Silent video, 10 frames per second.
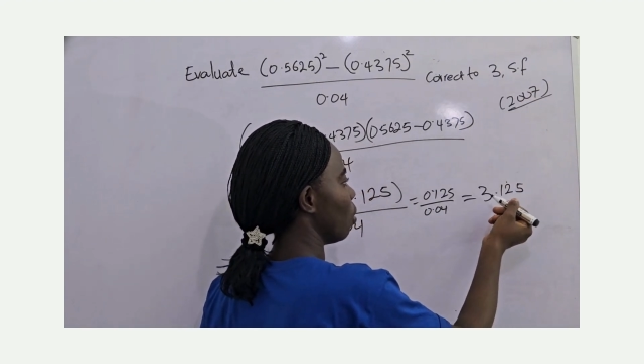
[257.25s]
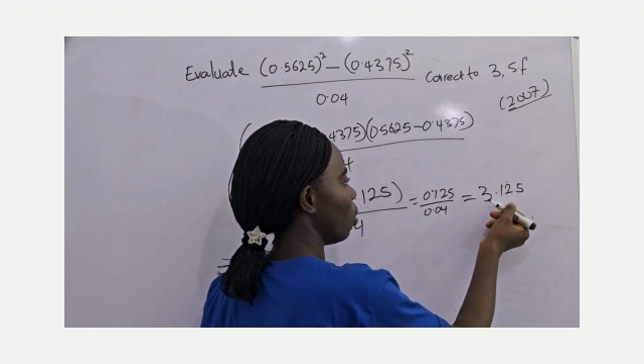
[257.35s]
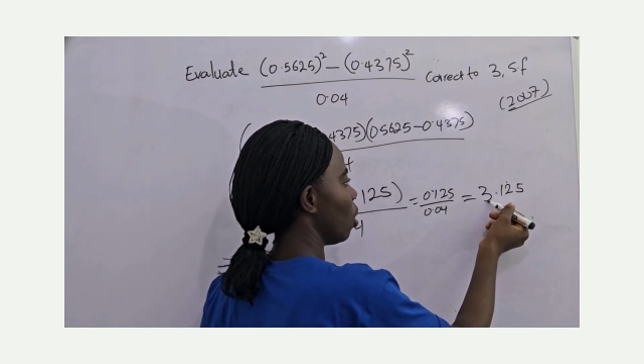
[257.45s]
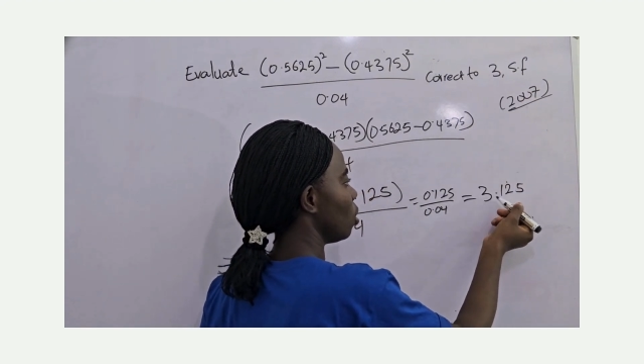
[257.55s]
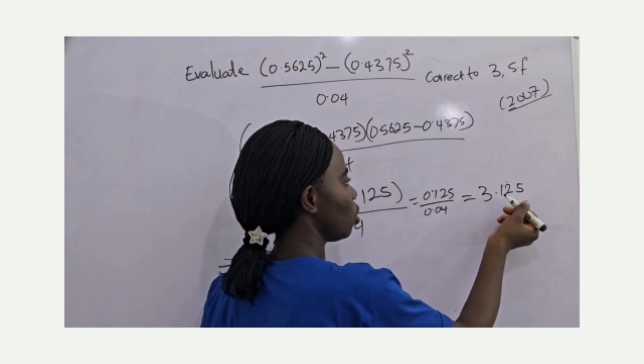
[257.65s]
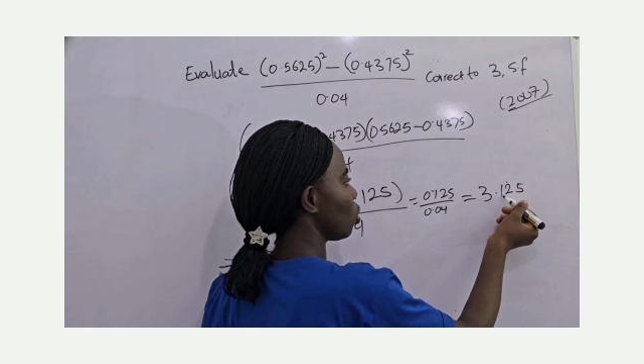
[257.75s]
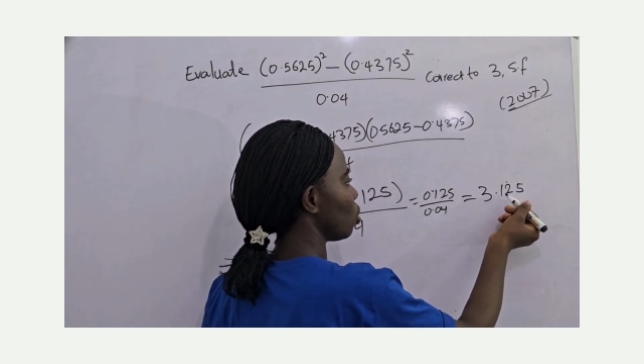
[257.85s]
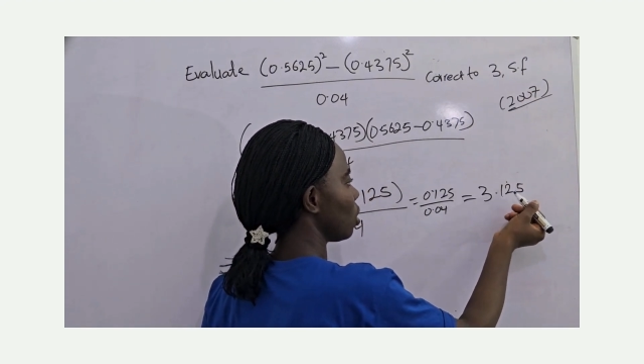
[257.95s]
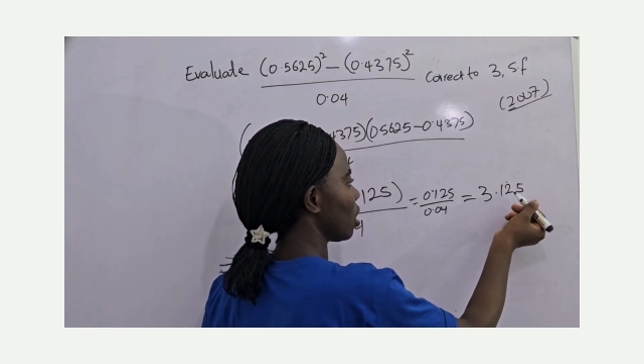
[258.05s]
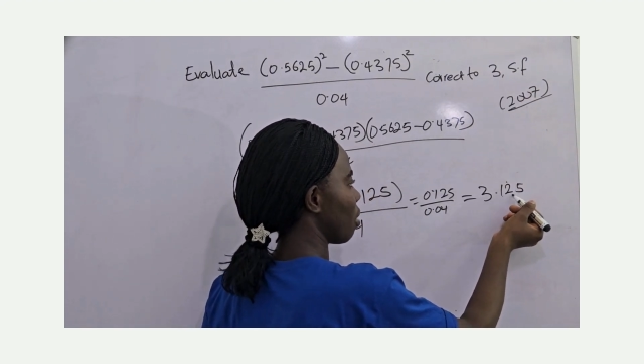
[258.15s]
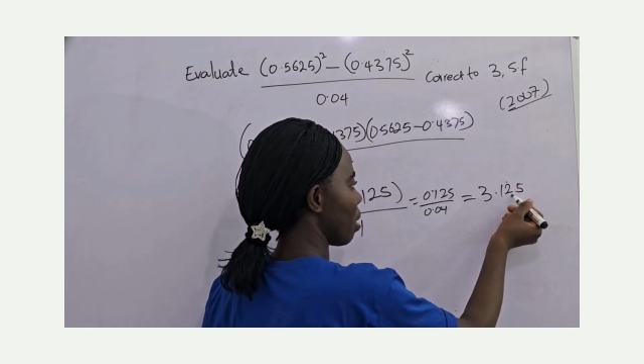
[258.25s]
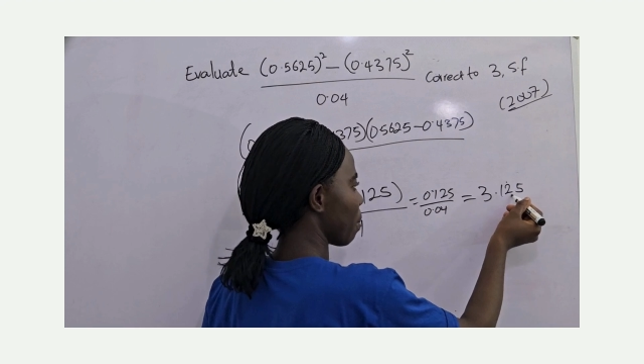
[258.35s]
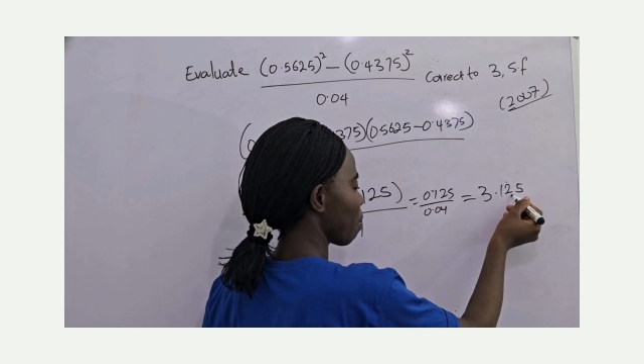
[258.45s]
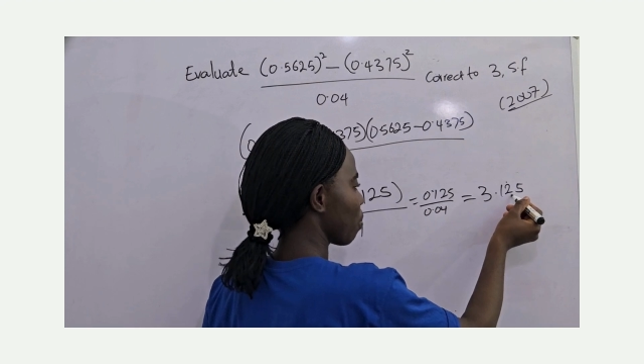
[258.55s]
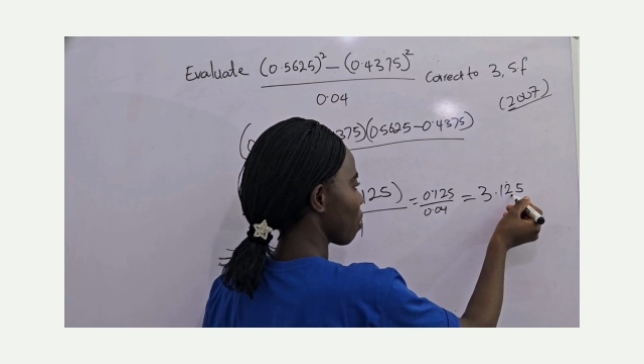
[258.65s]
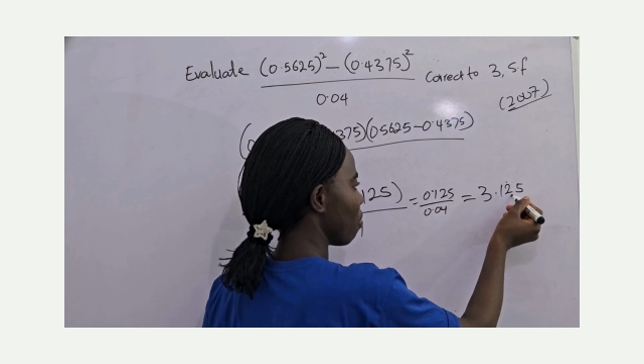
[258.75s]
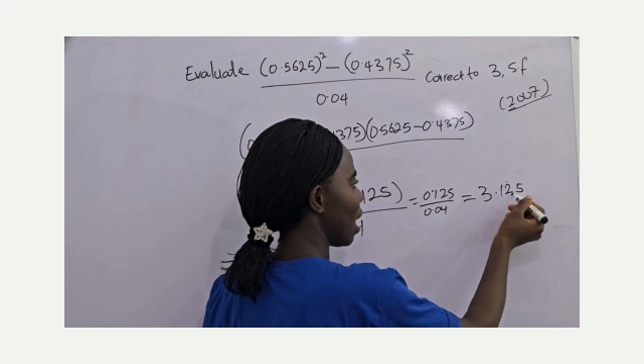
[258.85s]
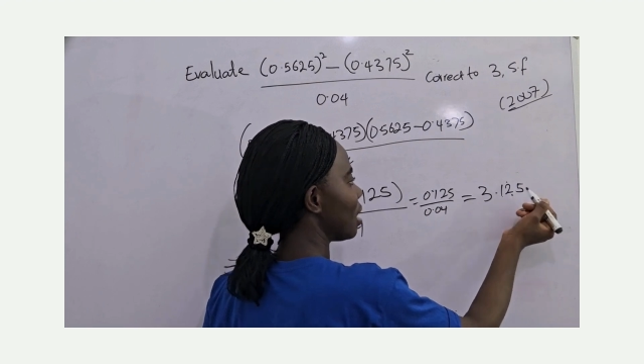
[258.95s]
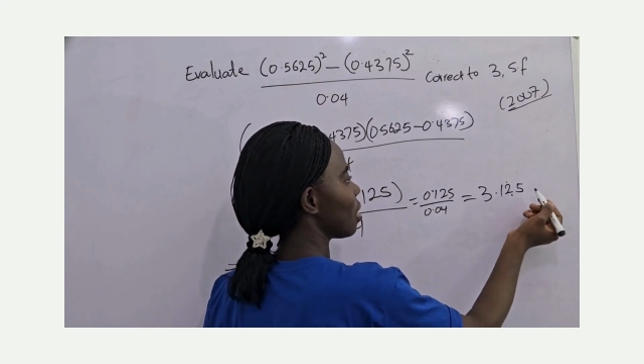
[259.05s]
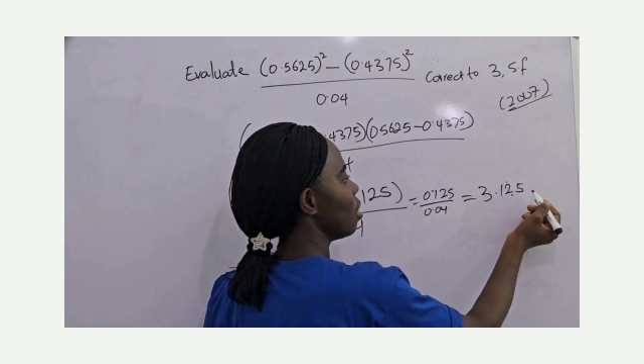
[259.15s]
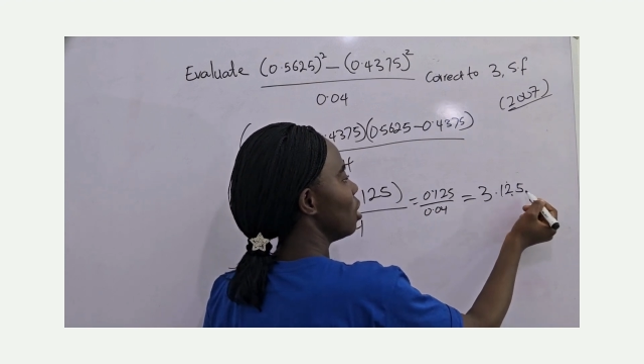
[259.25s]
1, 2, 3, right?